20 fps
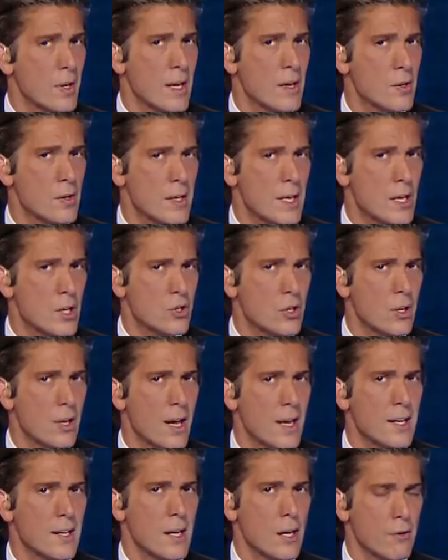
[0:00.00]

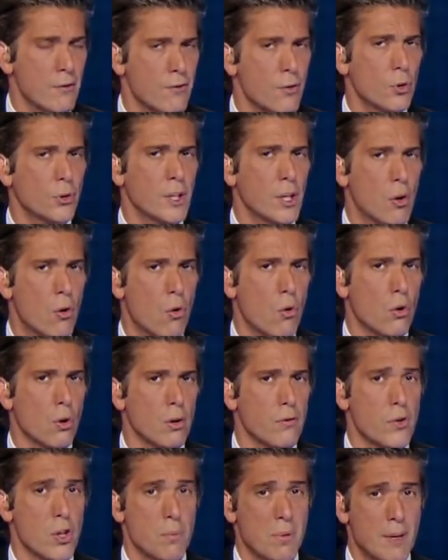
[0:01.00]
Indonesia and to the unfolding
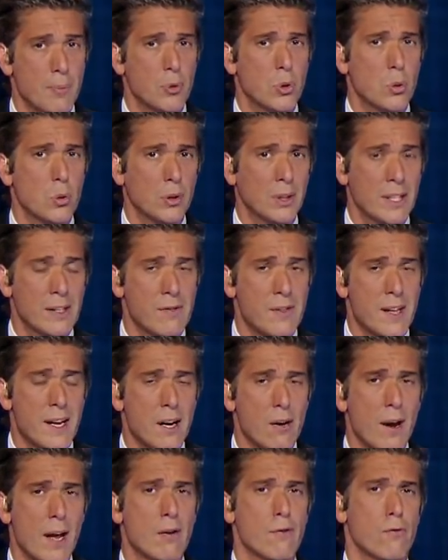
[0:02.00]
horror for the people who live
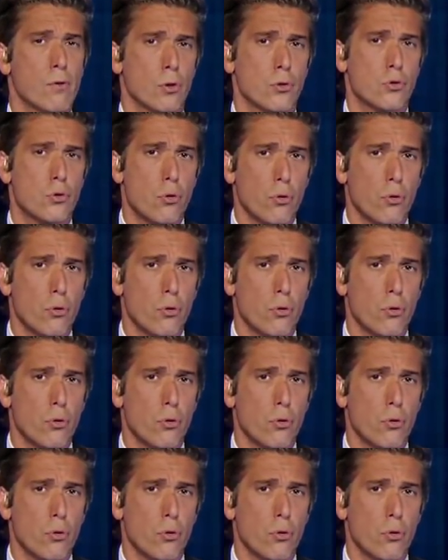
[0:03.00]
there and for